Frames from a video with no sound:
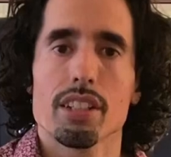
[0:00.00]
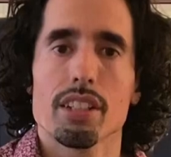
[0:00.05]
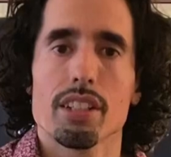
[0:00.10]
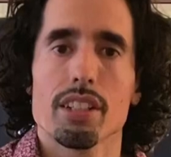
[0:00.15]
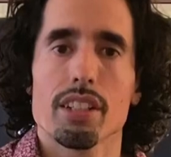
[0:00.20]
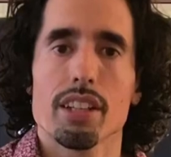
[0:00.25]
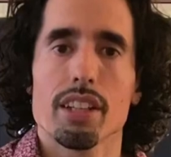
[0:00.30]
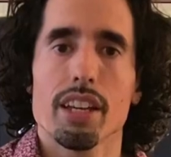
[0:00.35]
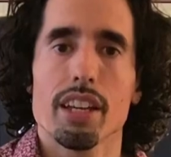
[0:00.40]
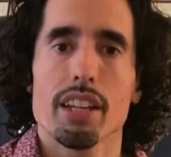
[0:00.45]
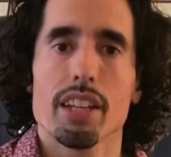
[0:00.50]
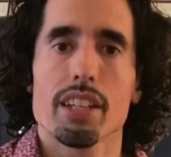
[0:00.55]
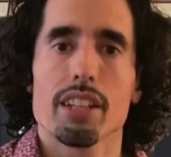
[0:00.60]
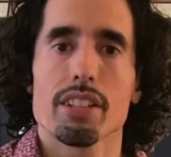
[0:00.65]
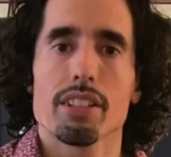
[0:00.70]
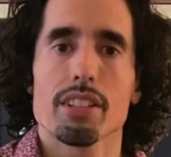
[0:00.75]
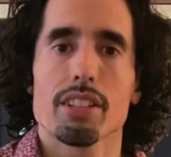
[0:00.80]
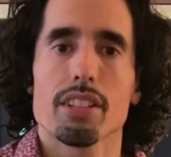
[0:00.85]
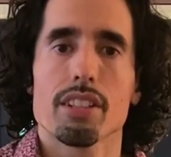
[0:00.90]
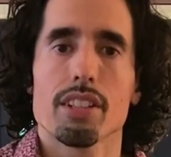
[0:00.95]

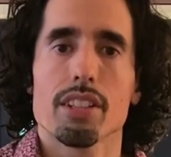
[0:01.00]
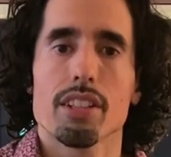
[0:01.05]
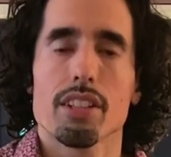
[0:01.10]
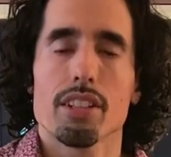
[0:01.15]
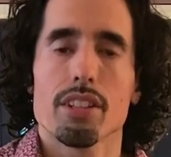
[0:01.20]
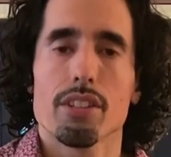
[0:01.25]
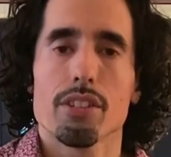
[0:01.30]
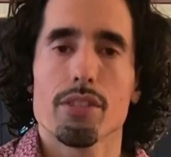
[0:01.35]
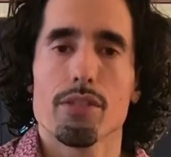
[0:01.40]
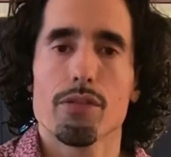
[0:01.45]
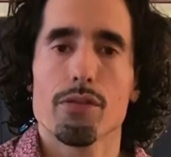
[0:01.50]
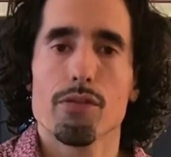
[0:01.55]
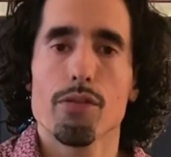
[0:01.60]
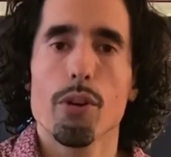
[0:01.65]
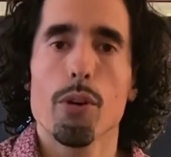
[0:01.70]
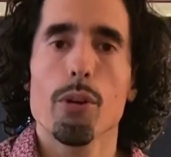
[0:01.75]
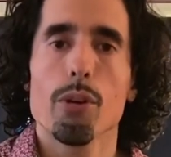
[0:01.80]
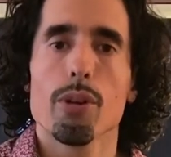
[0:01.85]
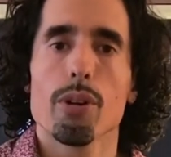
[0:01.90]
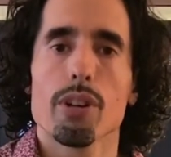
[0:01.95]
and
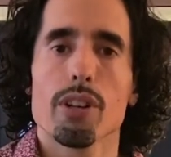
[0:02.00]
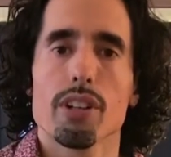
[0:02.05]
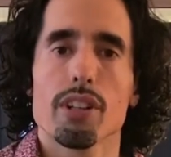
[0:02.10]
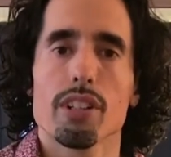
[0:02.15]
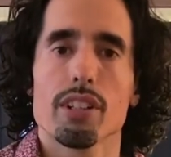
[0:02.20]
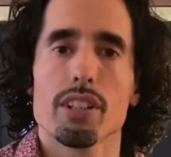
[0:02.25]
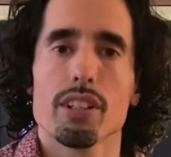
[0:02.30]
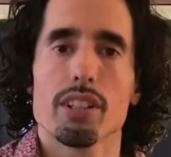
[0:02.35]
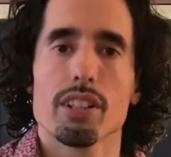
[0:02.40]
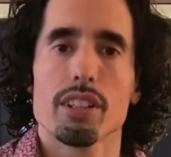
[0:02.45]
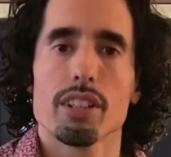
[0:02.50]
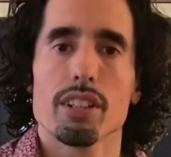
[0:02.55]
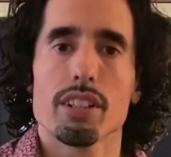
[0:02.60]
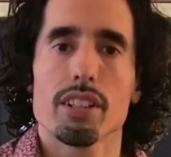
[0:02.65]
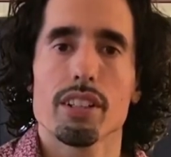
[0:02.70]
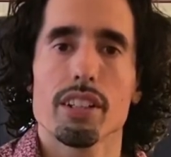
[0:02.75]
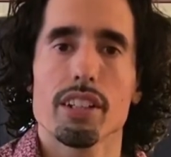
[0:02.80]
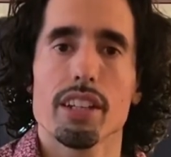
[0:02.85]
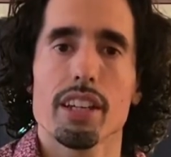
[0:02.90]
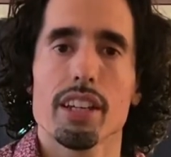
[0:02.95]
4
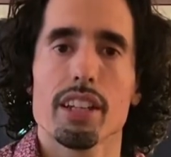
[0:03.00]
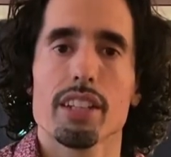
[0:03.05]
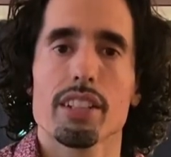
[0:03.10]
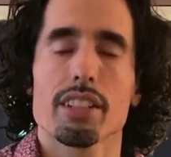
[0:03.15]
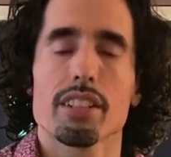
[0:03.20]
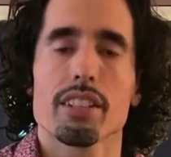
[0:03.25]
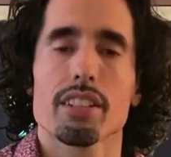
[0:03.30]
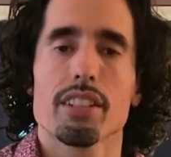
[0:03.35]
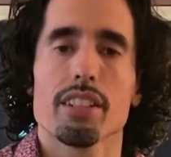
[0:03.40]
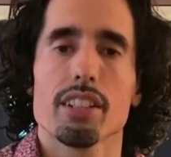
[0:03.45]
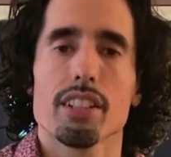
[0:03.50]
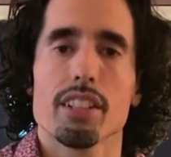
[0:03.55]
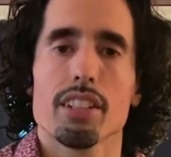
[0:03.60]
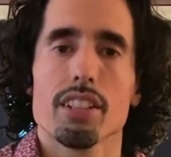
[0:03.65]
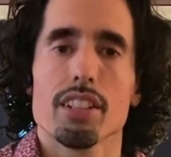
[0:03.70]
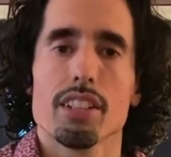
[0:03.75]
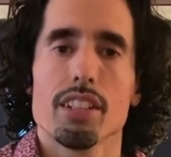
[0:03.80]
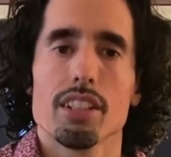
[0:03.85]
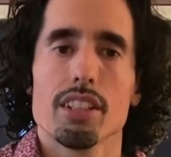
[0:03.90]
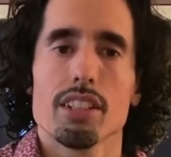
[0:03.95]
and.
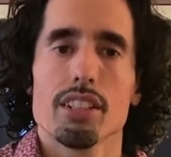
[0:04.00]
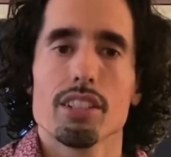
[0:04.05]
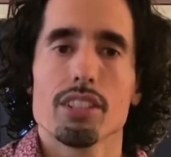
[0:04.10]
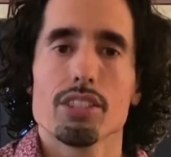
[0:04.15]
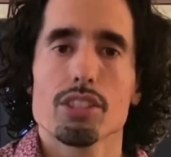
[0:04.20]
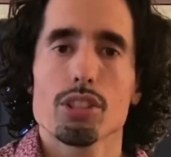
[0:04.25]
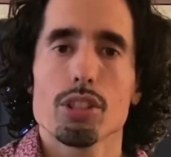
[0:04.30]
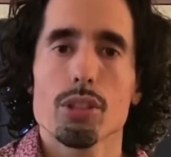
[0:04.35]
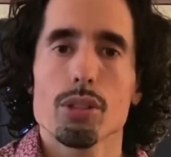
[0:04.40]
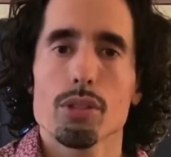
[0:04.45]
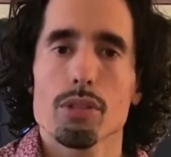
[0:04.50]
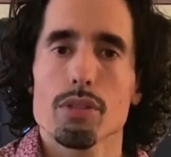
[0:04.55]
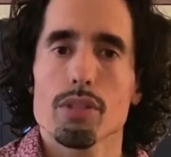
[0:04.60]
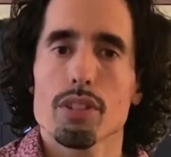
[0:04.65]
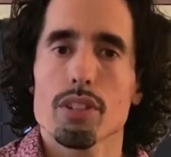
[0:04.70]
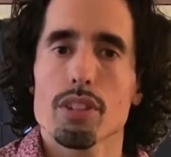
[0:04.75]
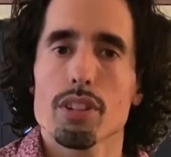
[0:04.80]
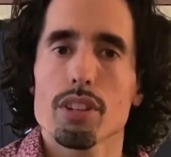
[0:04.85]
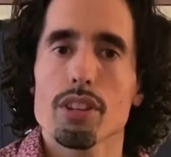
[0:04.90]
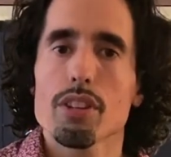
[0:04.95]
So
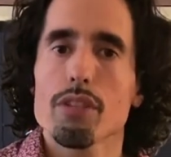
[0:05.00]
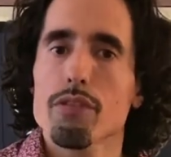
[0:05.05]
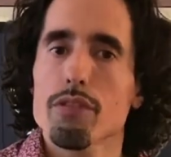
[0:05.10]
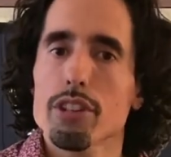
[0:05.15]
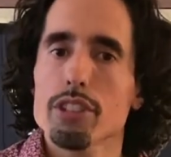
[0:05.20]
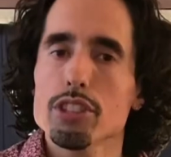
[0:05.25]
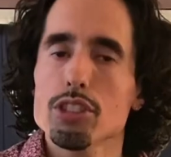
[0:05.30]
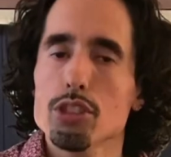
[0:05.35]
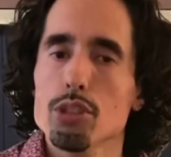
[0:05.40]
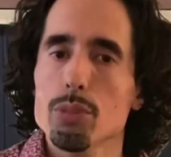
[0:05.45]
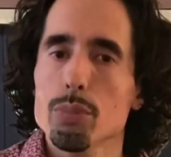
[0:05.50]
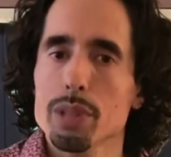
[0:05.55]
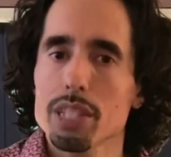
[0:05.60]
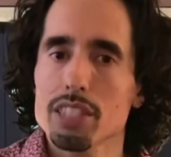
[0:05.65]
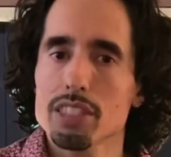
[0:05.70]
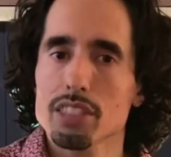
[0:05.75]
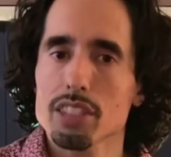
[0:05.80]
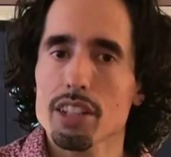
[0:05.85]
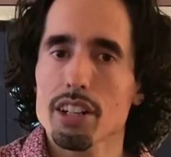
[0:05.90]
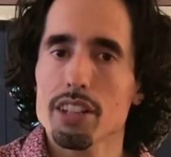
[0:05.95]
the first two
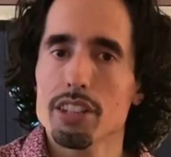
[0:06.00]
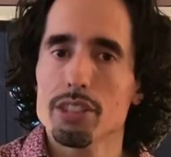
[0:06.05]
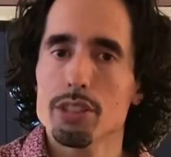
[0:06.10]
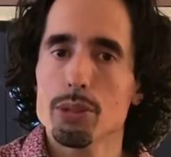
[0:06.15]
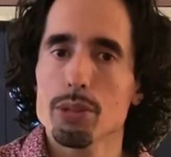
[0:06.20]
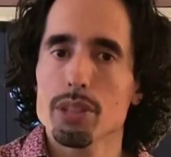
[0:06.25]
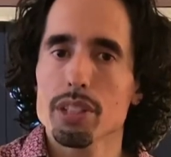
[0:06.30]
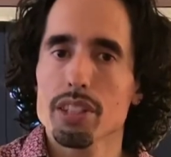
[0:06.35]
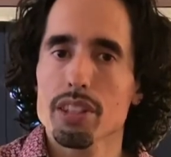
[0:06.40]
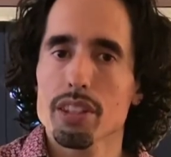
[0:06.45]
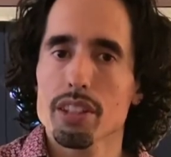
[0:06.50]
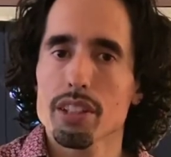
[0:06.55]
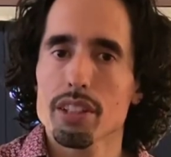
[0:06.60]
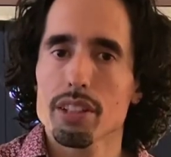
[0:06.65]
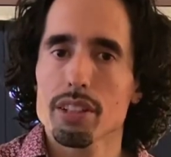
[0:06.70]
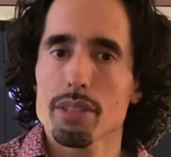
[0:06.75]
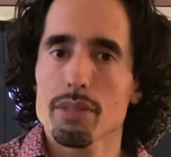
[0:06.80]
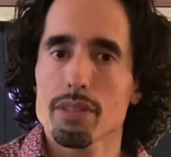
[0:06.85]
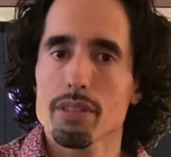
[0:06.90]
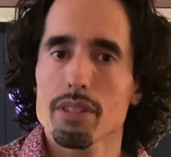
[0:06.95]
beats are doing
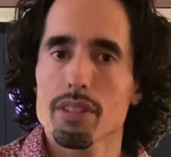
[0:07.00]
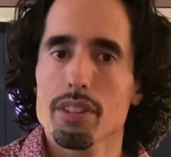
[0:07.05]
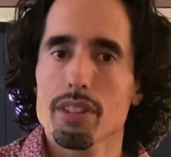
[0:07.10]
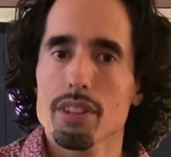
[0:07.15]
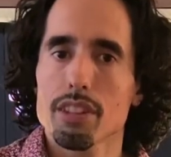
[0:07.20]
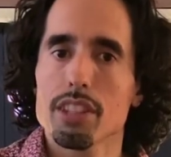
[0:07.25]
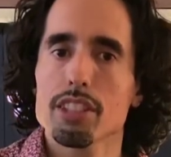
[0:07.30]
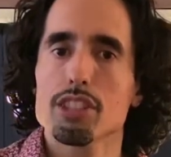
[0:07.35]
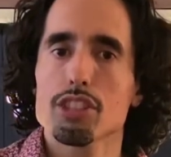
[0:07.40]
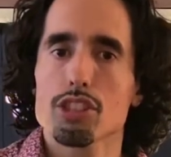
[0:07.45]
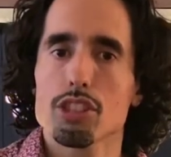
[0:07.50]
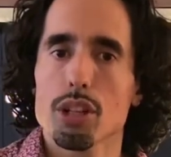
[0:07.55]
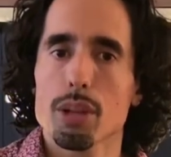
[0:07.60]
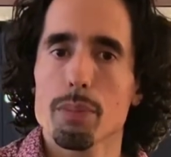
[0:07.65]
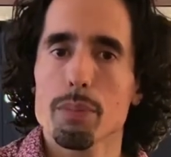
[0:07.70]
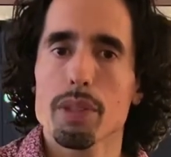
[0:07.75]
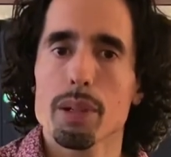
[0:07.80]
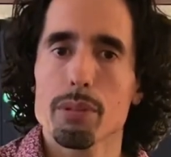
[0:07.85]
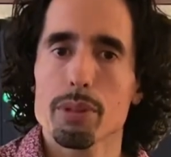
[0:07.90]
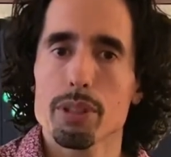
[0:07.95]
the
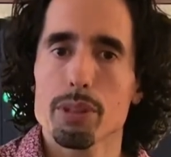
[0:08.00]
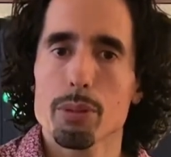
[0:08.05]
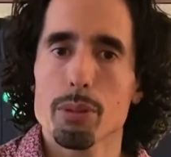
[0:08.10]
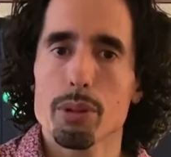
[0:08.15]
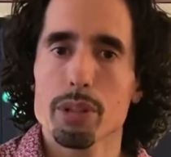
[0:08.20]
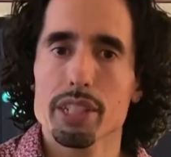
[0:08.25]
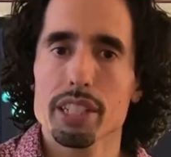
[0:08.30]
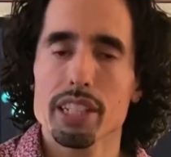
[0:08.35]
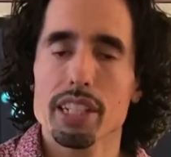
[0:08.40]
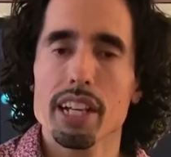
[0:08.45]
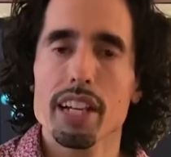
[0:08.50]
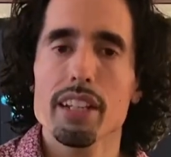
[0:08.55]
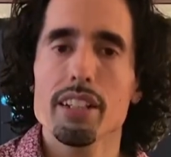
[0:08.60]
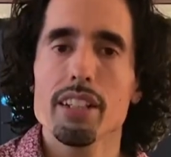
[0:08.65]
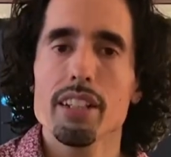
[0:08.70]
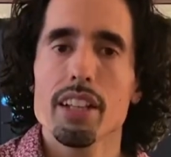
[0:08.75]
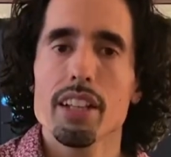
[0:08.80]
strum that we're working on.